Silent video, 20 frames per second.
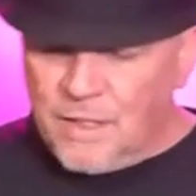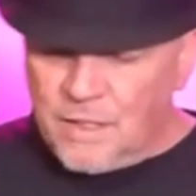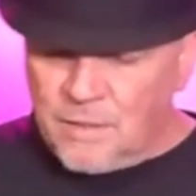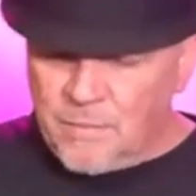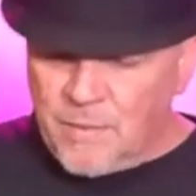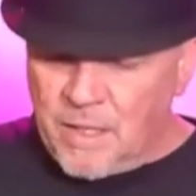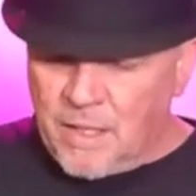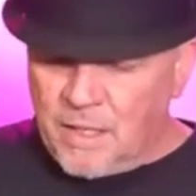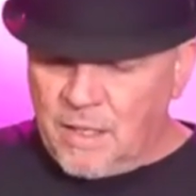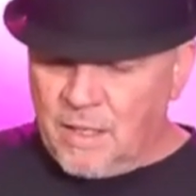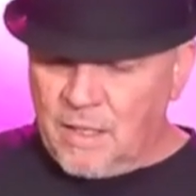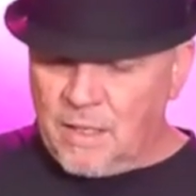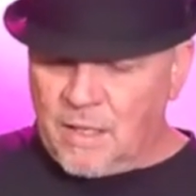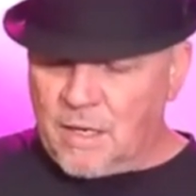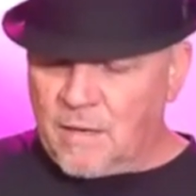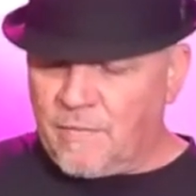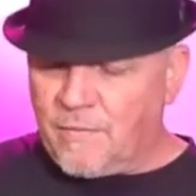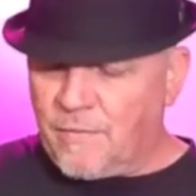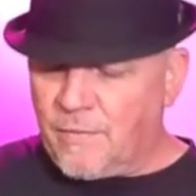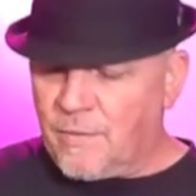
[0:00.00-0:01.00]
is making an
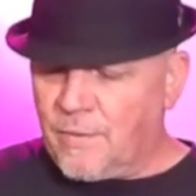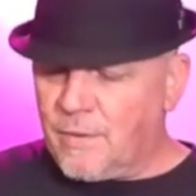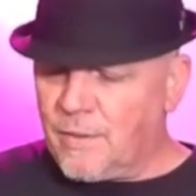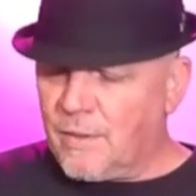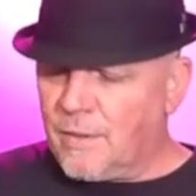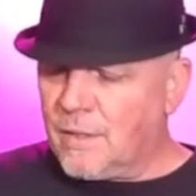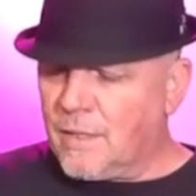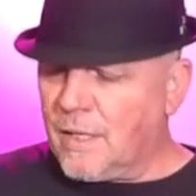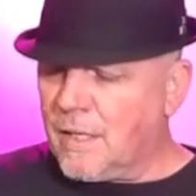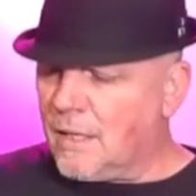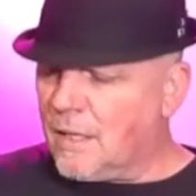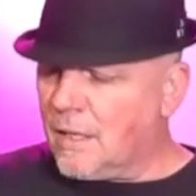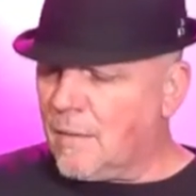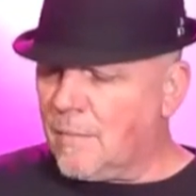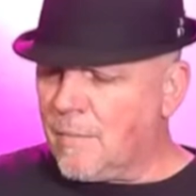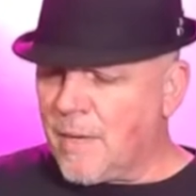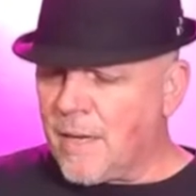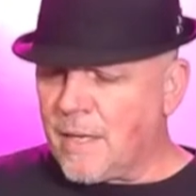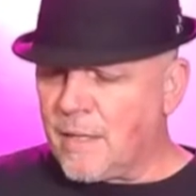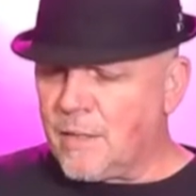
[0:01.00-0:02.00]
effort to get
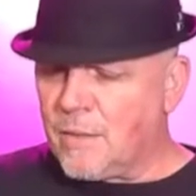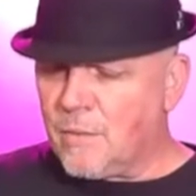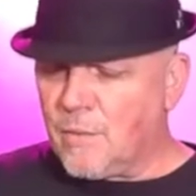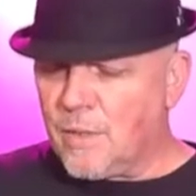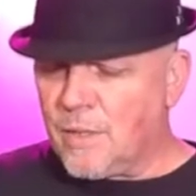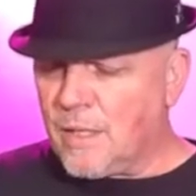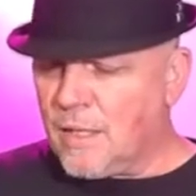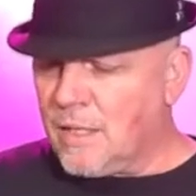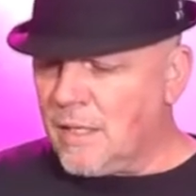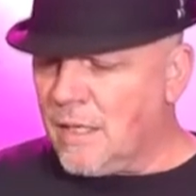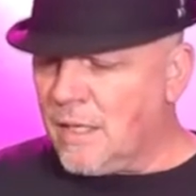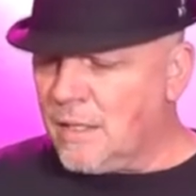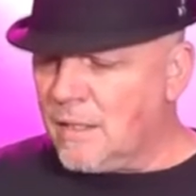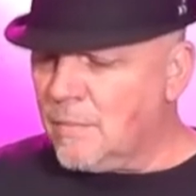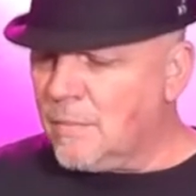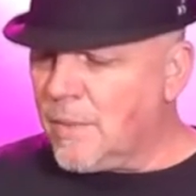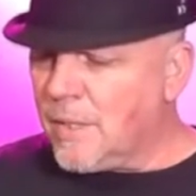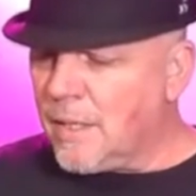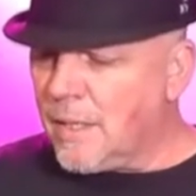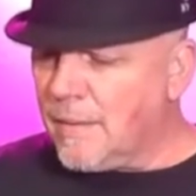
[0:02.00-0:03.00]
them back to where they need
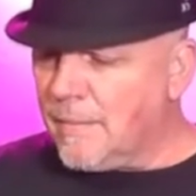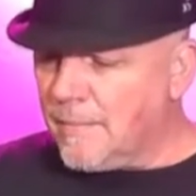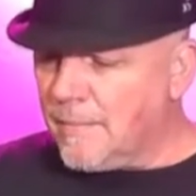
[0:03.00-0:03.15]
to be.